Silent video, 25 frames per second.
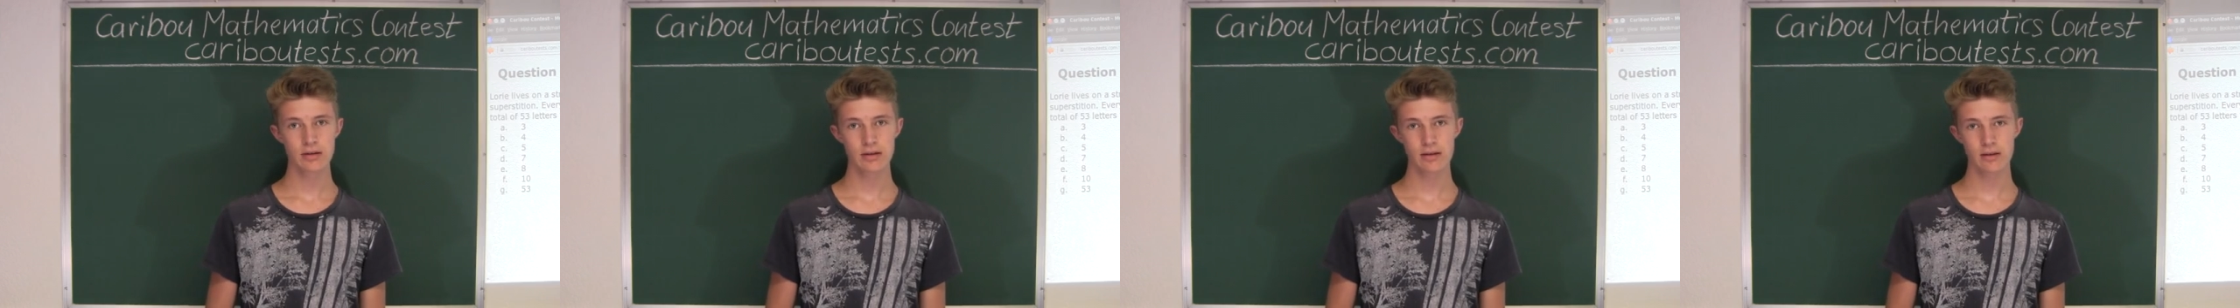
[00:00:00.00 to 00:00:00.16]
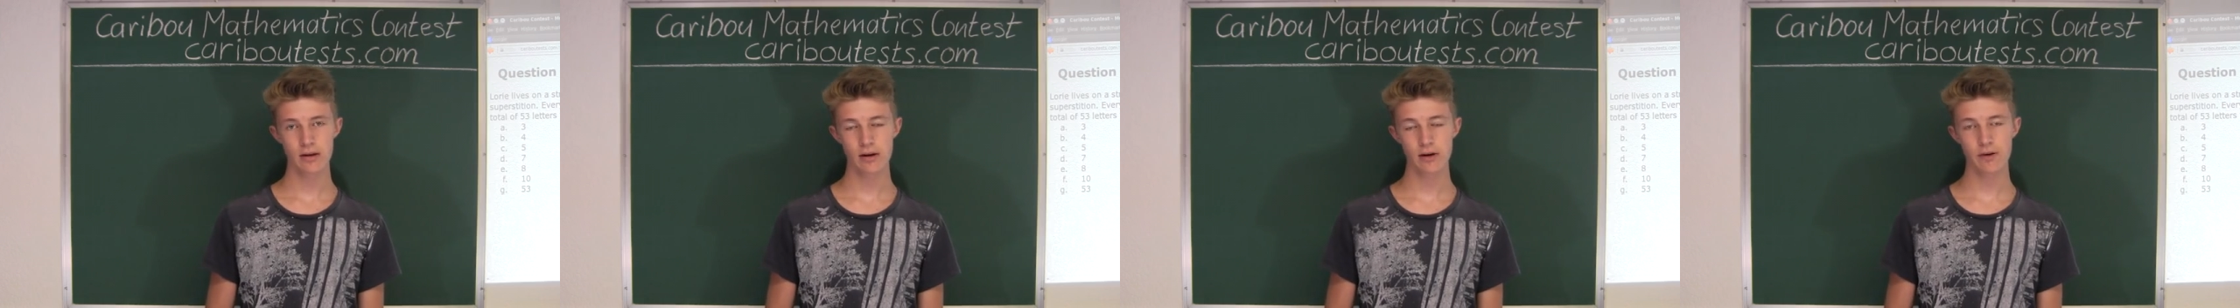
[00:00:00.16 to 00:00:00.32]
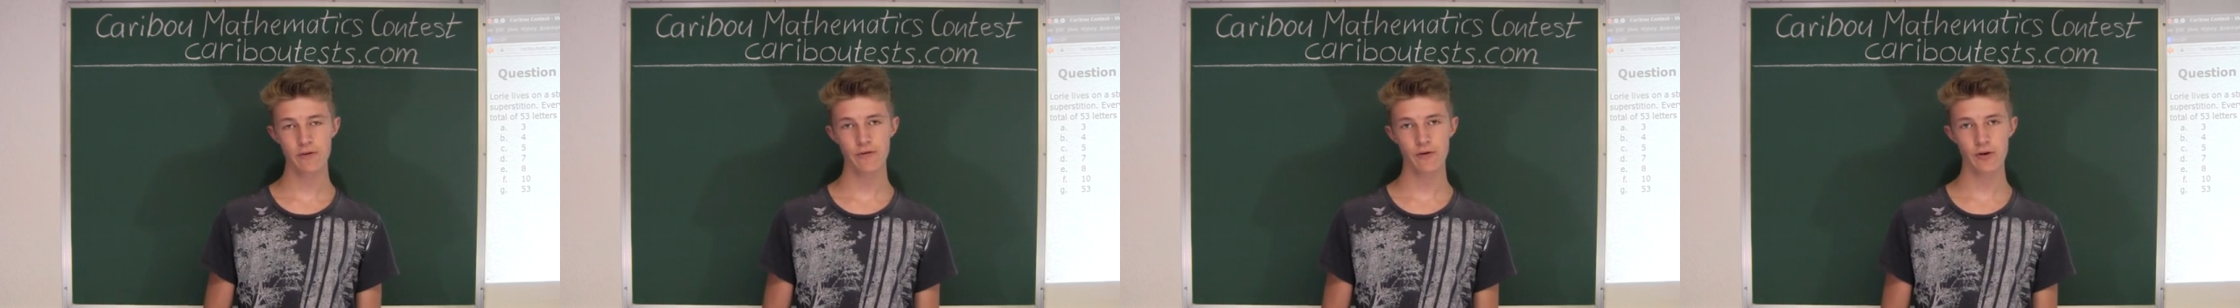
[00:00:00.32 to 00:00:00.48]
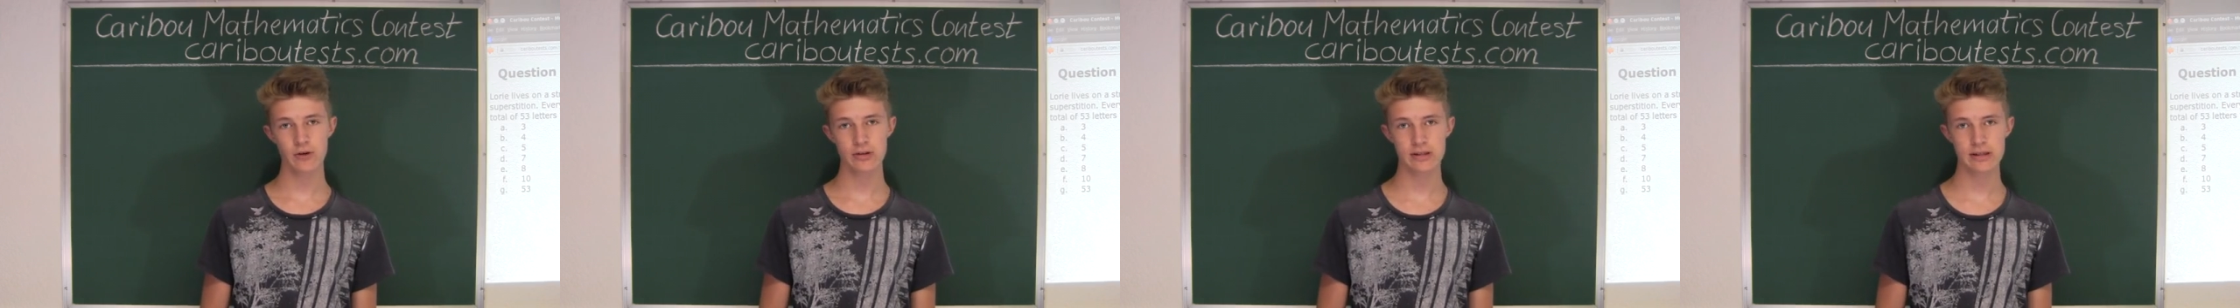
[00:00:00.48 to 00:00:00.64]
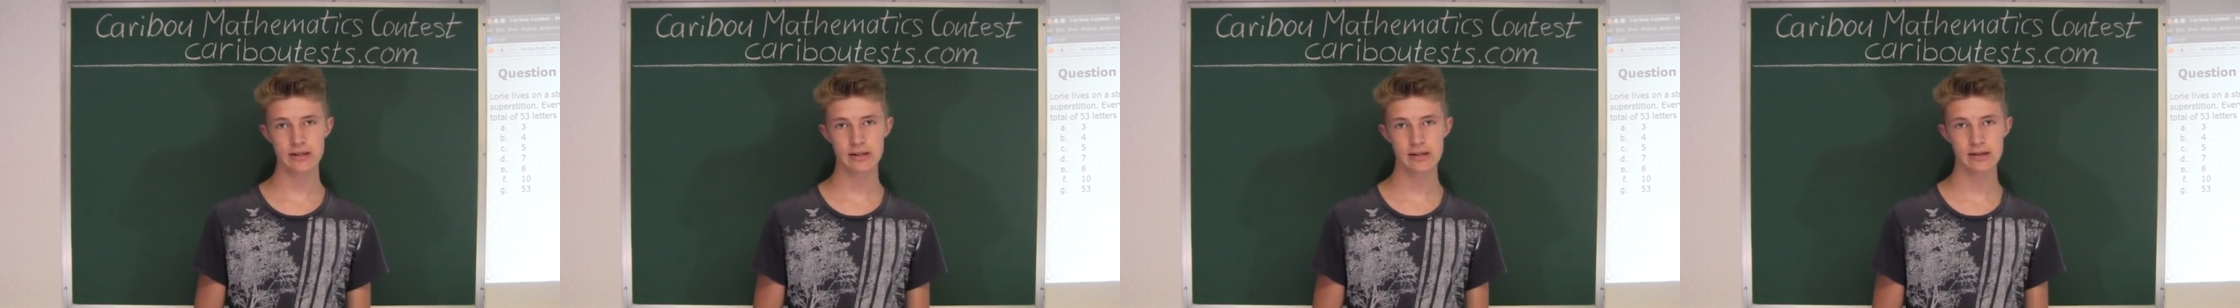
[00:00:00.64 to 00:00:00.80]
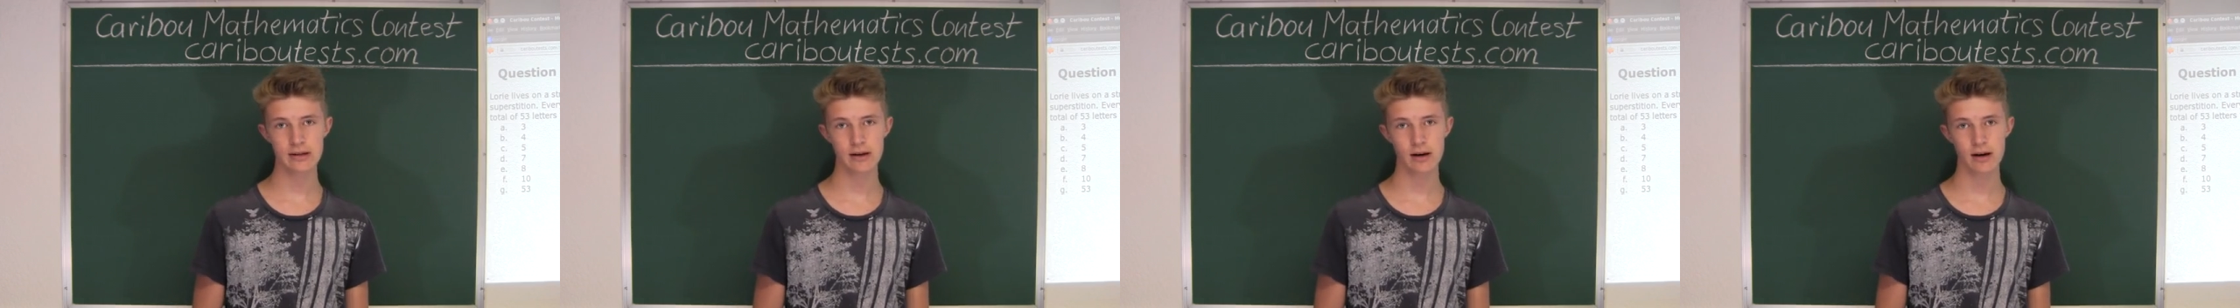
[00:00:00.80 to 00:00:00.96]
So therefore,
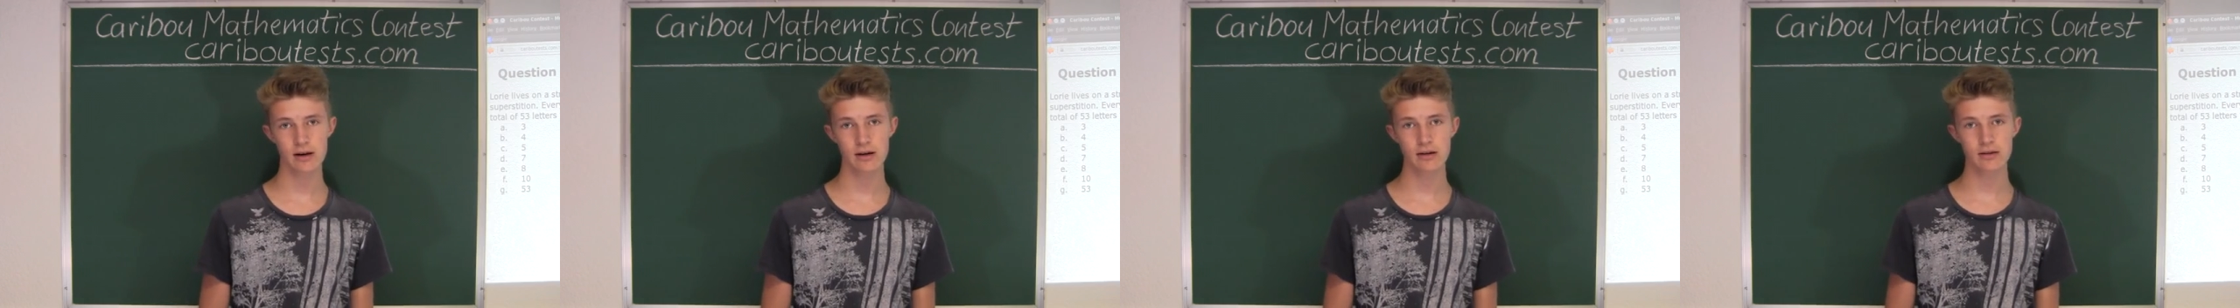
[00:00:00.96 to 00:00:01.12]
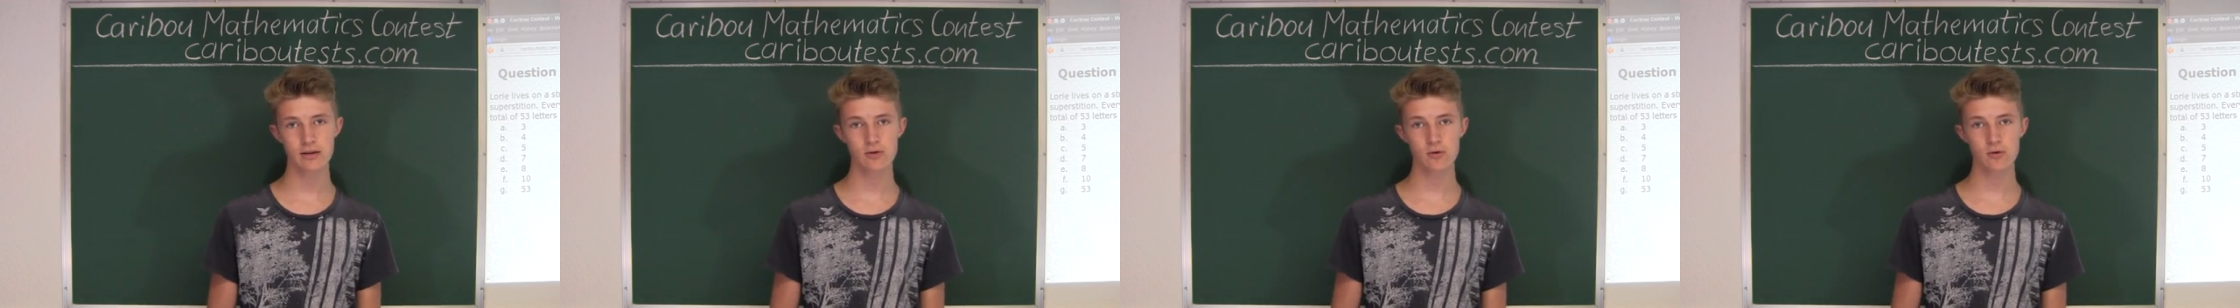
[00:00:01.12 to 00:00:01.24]
since there are